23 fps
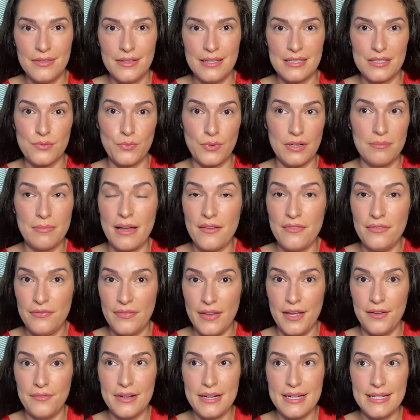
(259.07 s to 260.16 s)
It's one of my
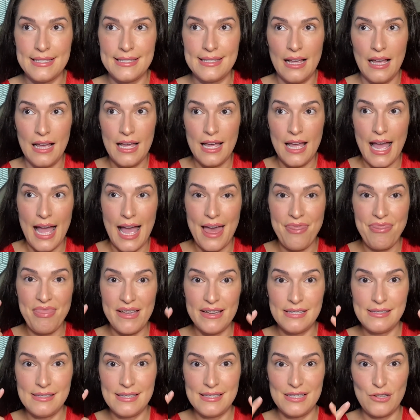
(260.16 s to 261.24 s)
favorites, and
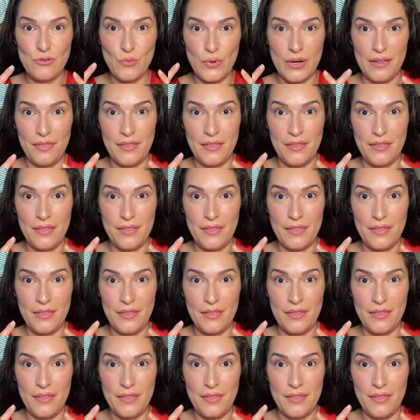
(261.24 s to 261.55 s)
this is the one